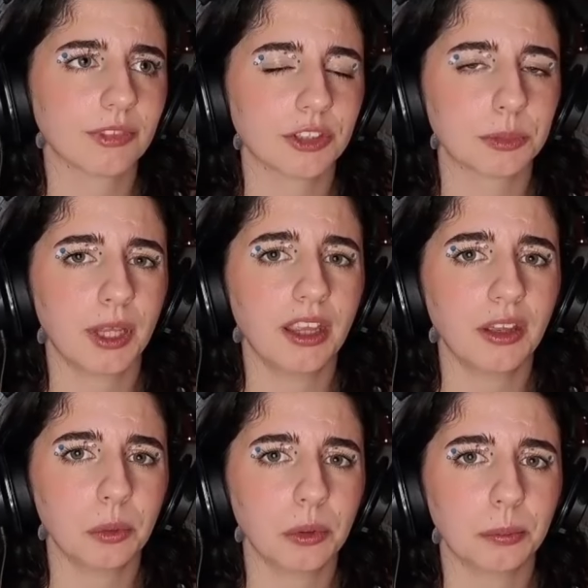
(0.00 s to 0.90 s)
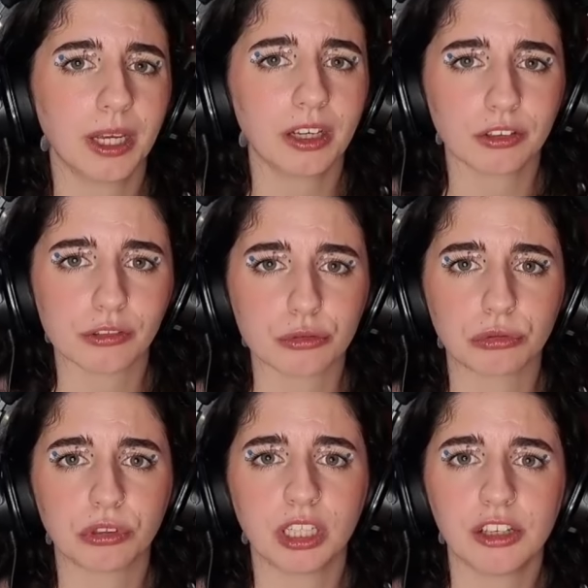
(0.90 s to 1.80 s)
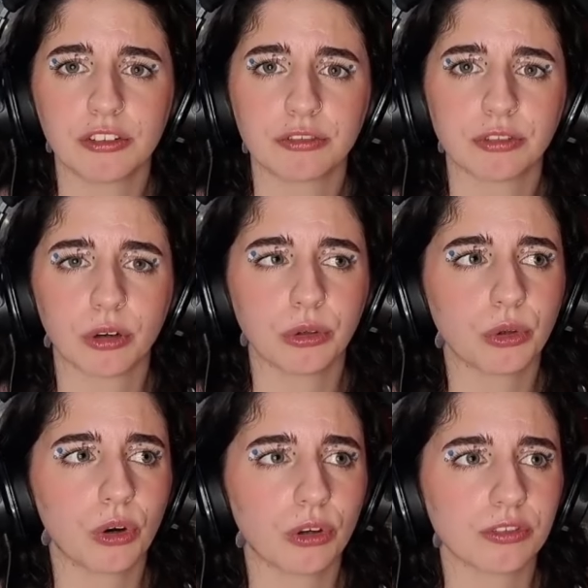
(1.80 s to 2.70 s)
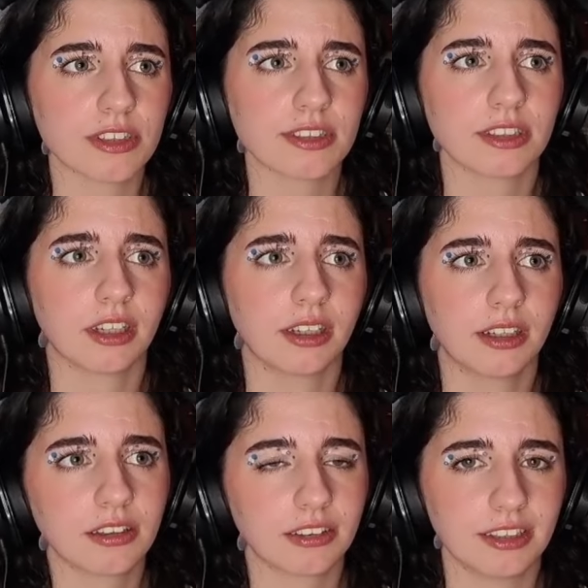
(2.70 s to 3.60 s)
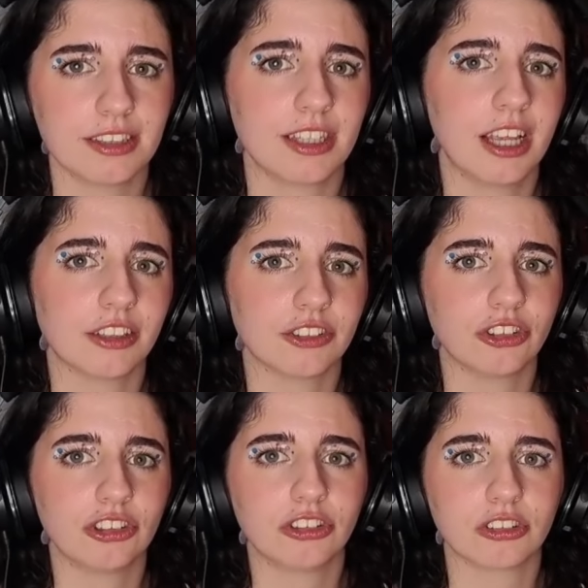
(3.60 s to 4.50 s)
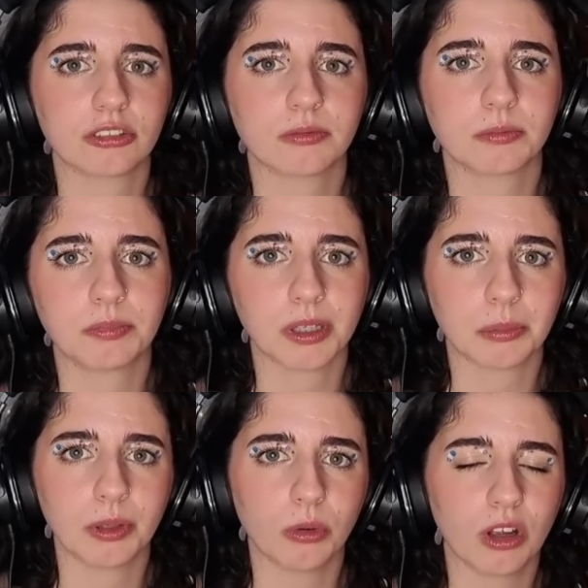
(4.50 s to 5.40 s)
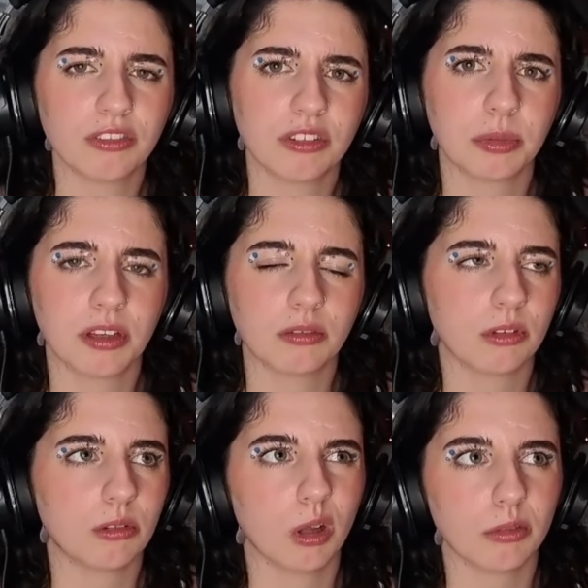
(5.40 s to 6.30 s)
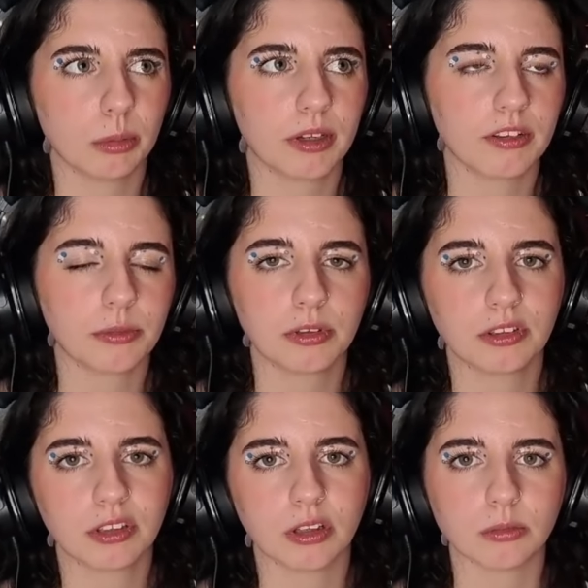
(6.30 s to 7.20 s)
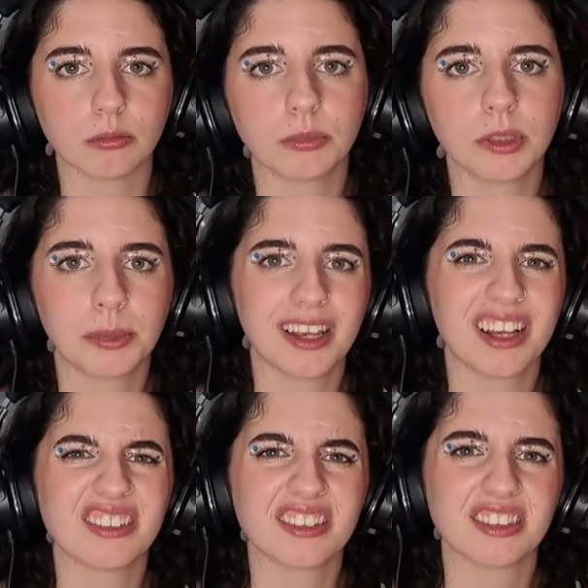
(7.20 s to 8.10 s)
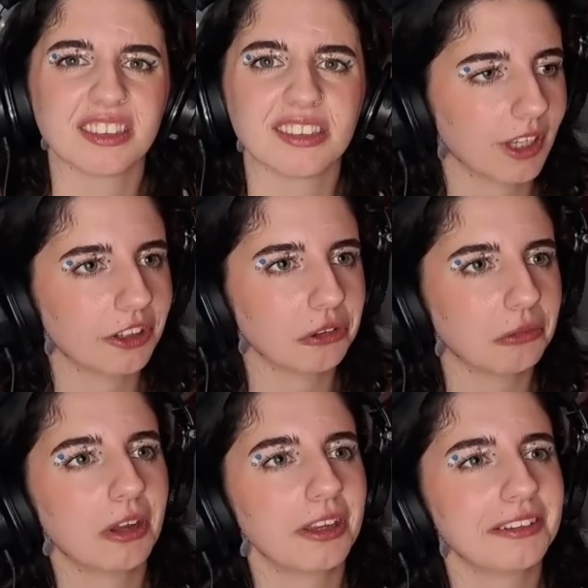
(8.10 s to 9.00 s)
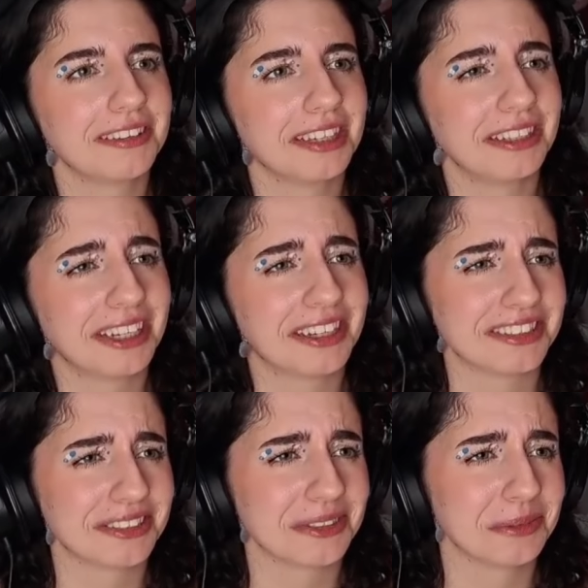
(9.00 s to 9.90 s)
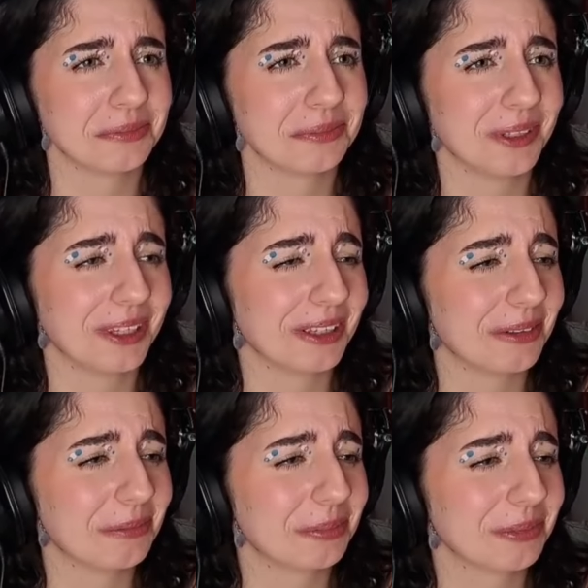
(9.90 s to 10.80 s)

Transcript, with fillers: Speaking with Becca has really thrown her off, hasn't it? Since then, she's just been a bit all over the place. not all over the place, but you know, been a bit hesitant. I don't like seeing hesitant Pip.